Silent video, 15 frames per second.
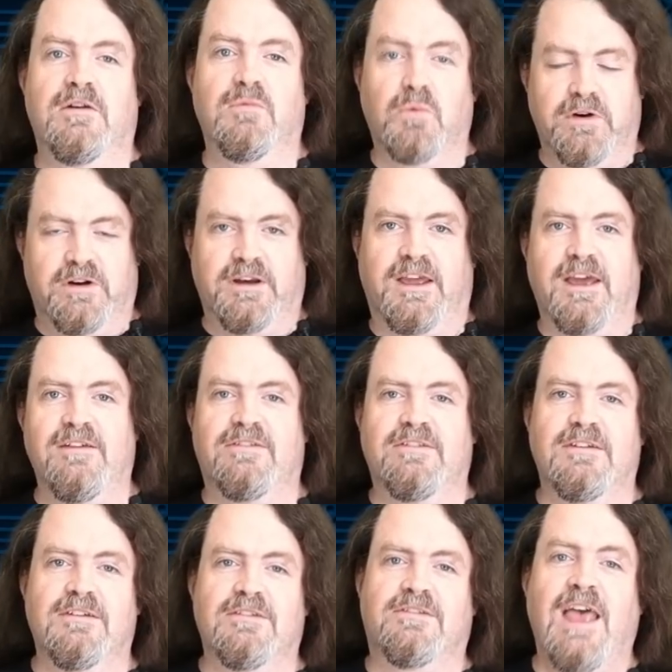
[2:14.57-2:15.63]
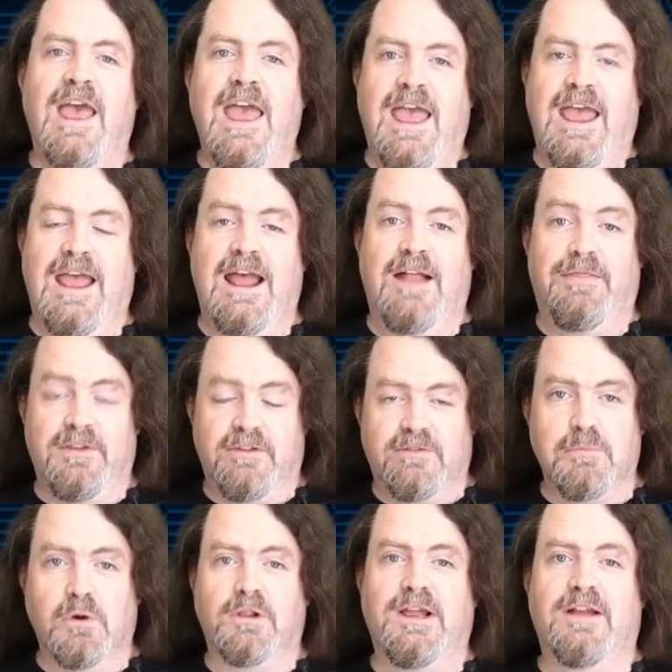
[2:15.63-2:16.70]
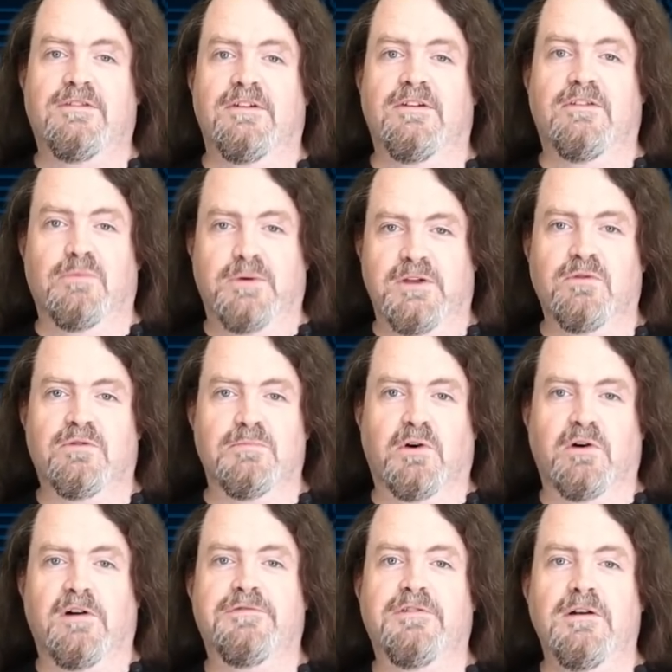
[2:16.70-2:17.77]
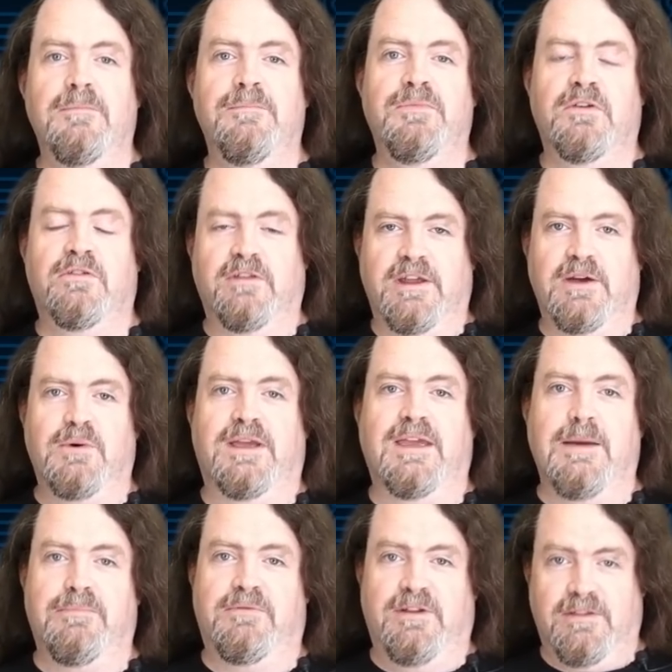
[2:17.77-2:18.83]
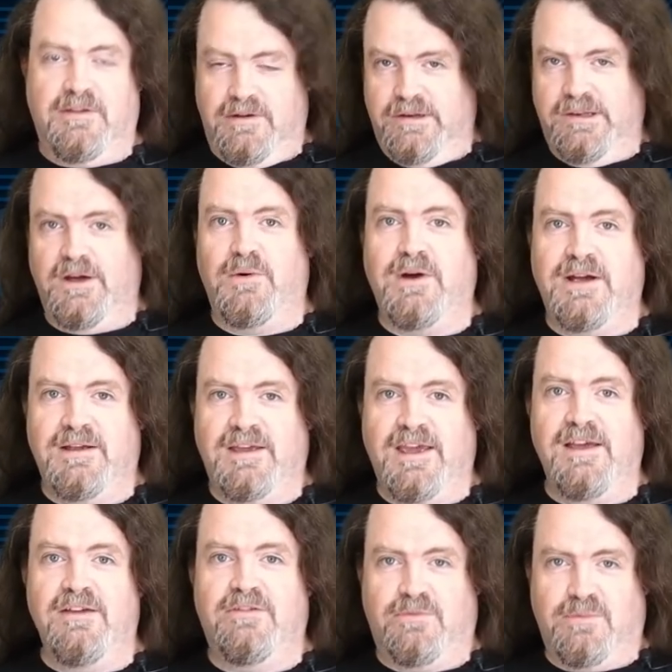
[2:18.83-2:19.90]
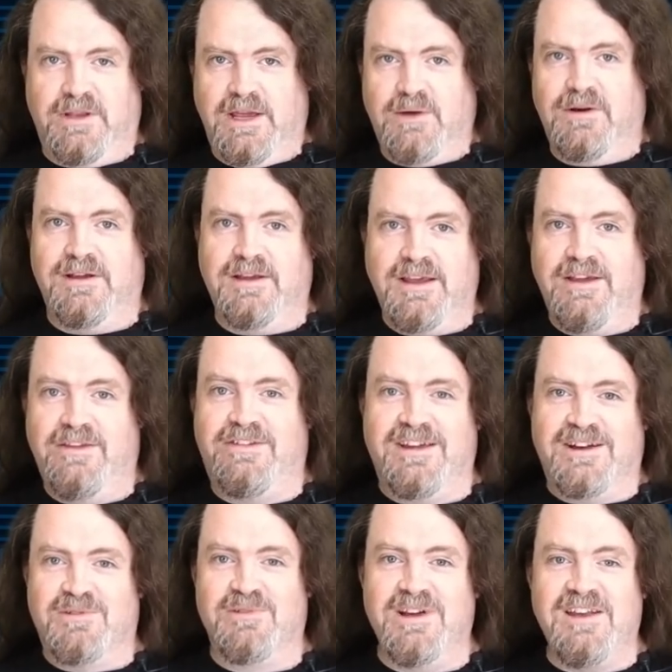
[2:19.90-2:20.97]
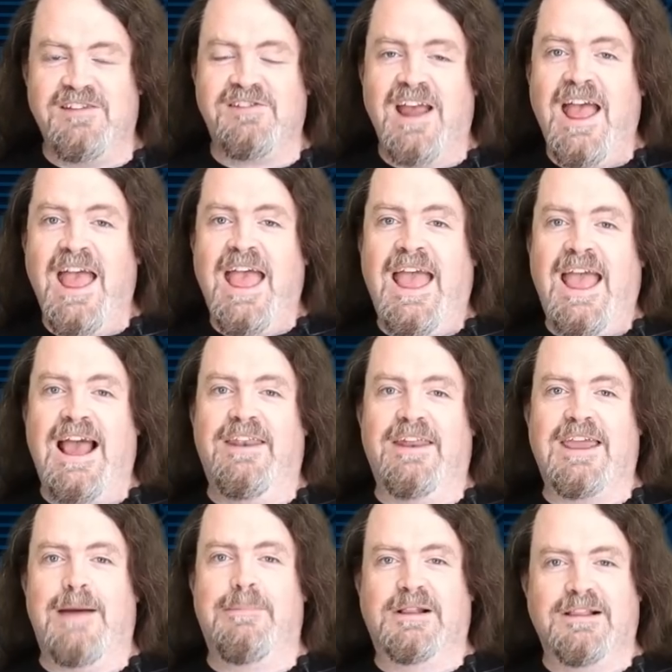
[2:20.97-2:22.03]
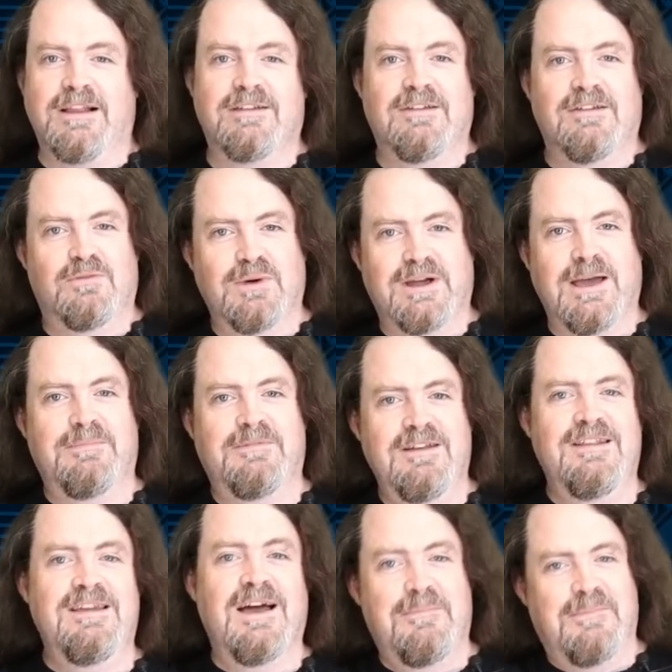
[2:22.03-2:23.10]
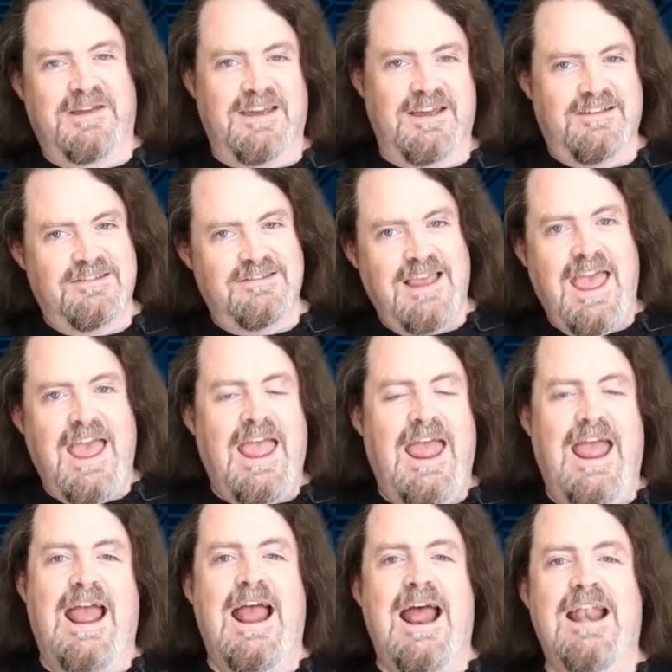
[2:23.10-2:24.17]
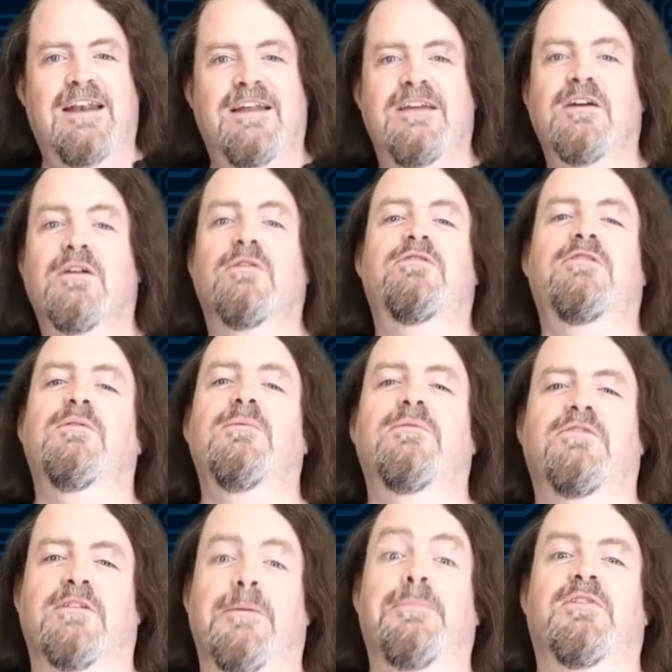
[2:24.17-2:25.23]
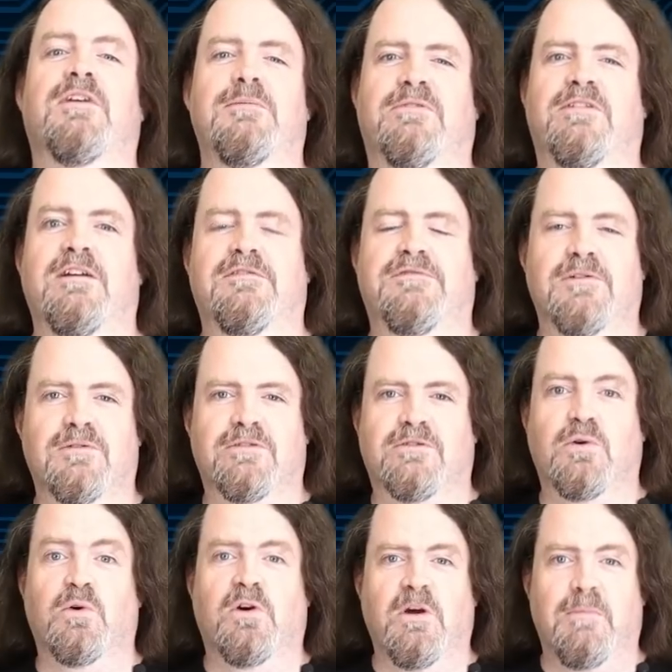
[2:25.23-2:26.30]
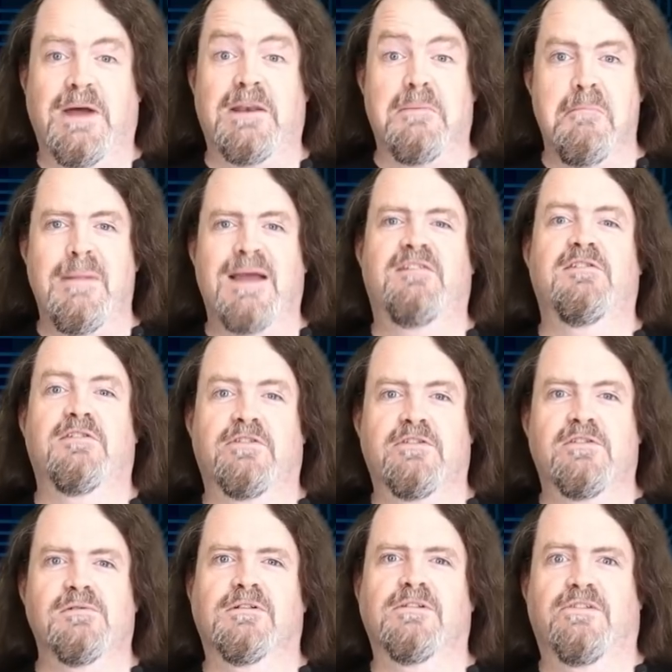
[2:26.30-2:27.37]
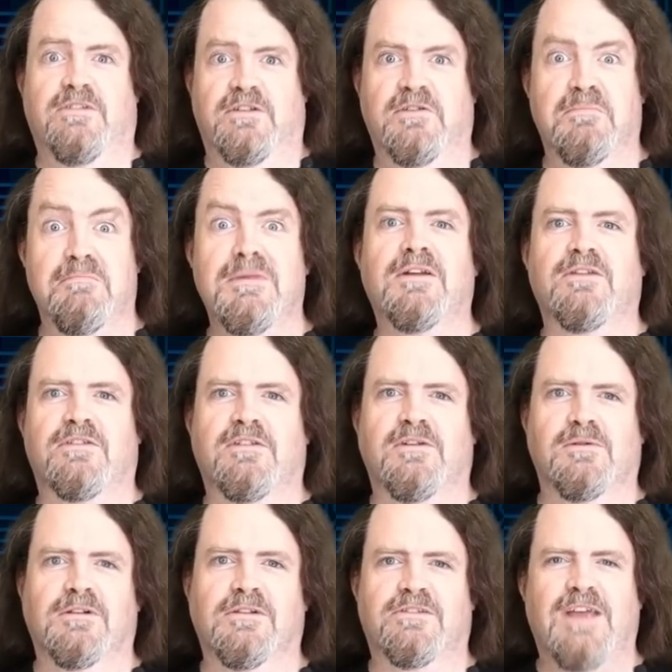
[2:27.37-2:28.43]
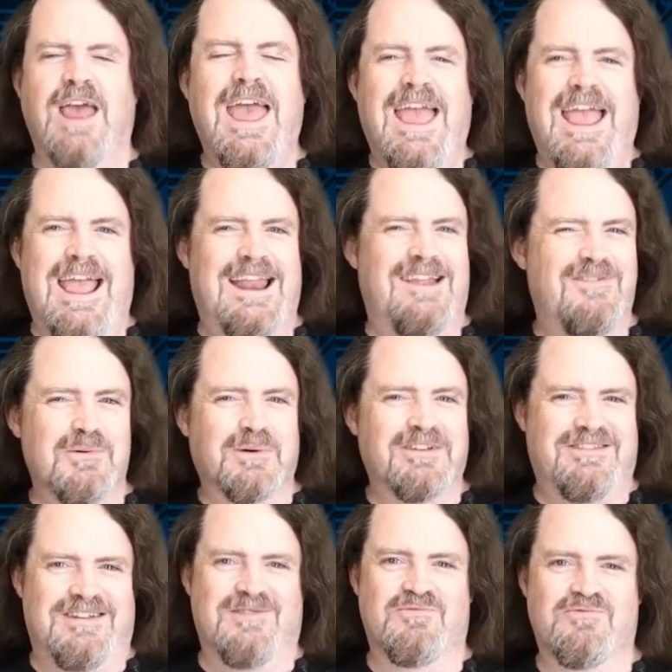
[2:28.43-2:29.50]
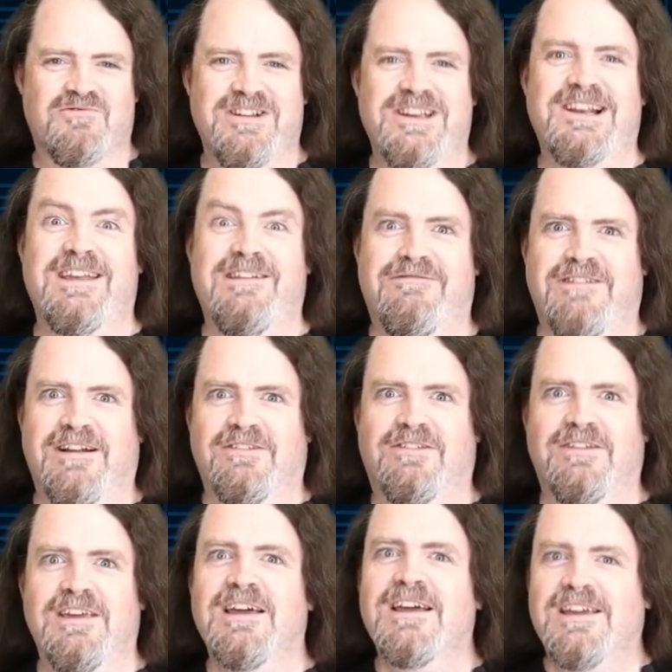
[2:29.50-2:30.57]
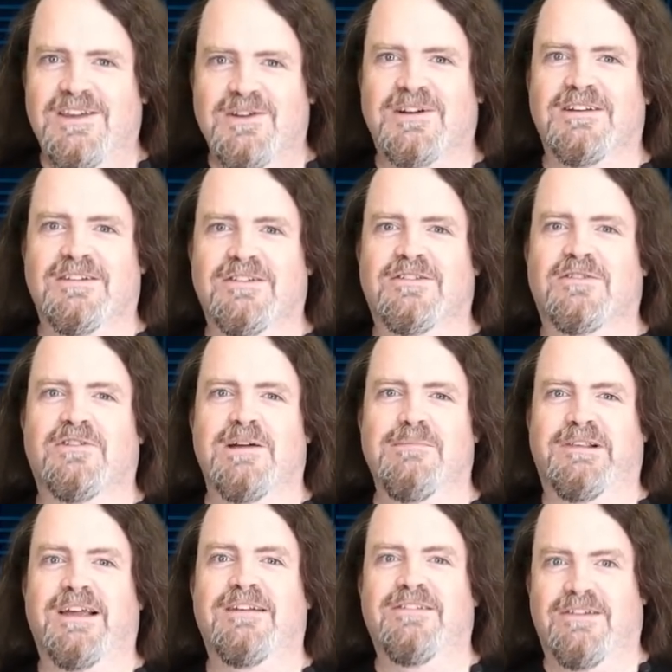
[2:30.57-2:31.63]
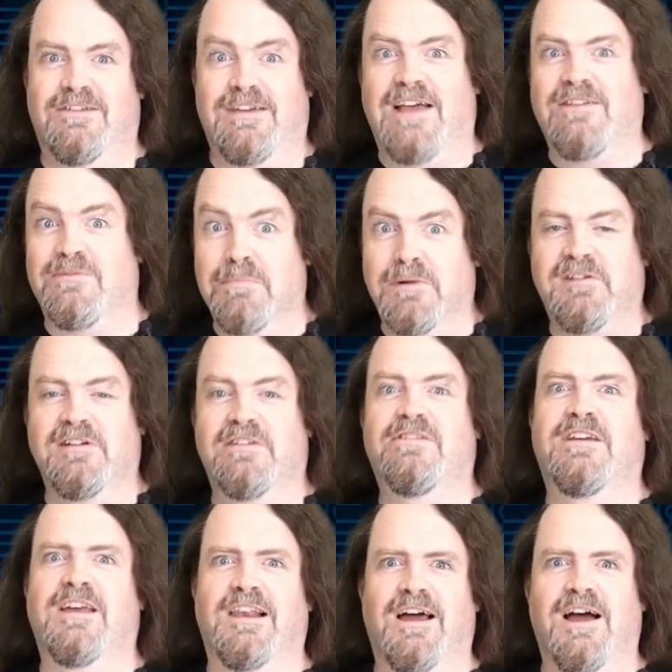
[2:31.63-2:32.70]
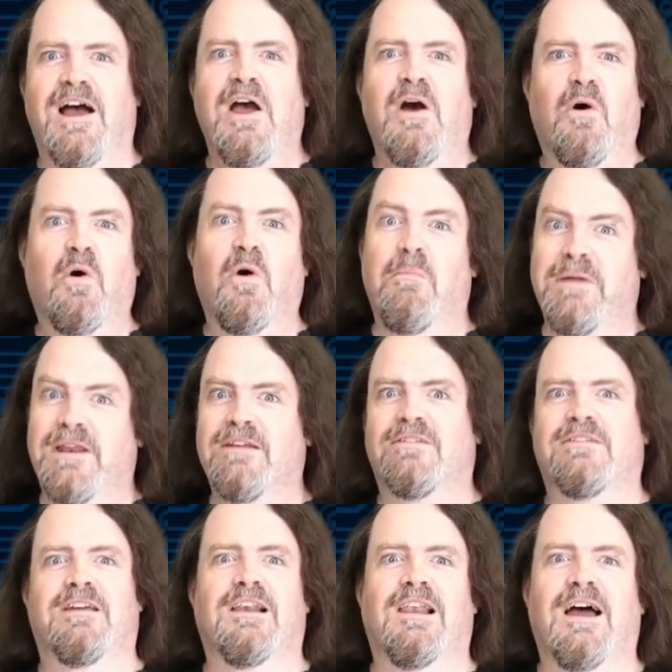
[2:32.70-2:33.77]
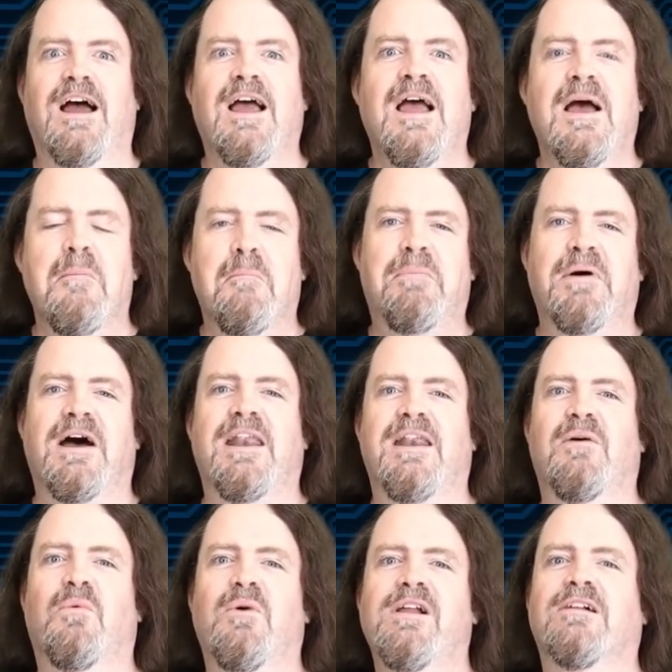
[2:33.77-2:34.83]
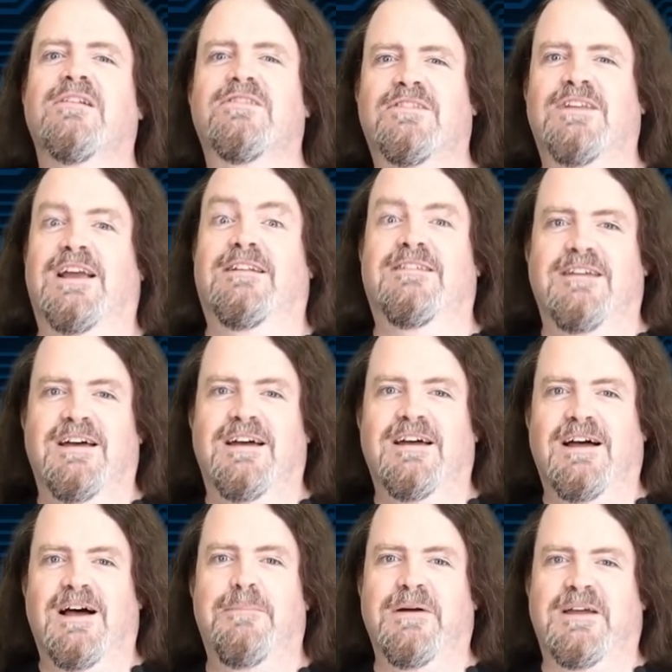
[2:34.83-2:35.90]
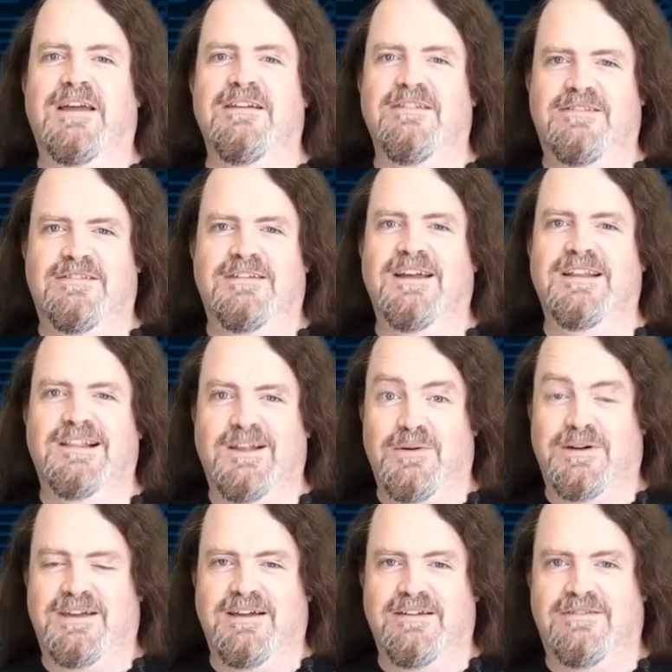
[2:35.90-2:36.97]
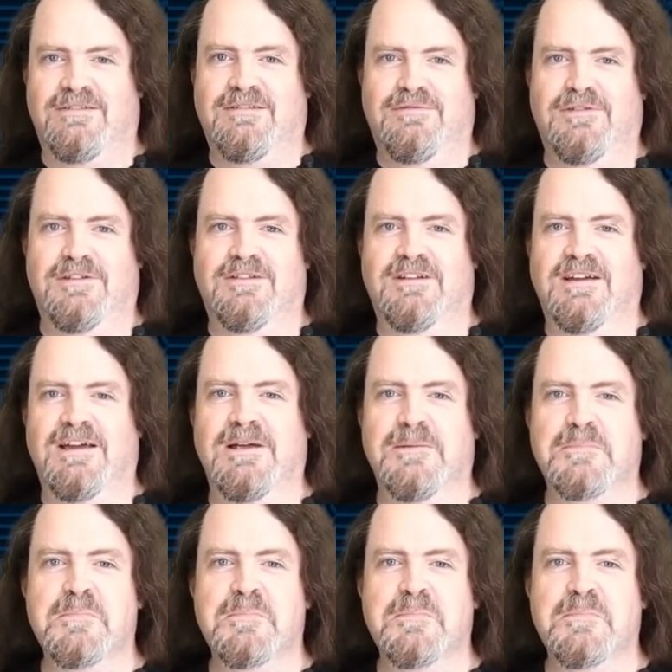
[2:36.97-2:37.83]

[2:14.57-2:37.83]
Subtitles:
wooden cases, and these small letters were used more often, so they were kept in the lower case where they were easier to reach, and the capital letters were kept in the upper case. And you'll also sometimes hear folks talk about majuscules and minuscules, and if you want to sound really fancy, you can describe letters as majuscular or minuscular, but we'll stick to uppercase and lowercase for today.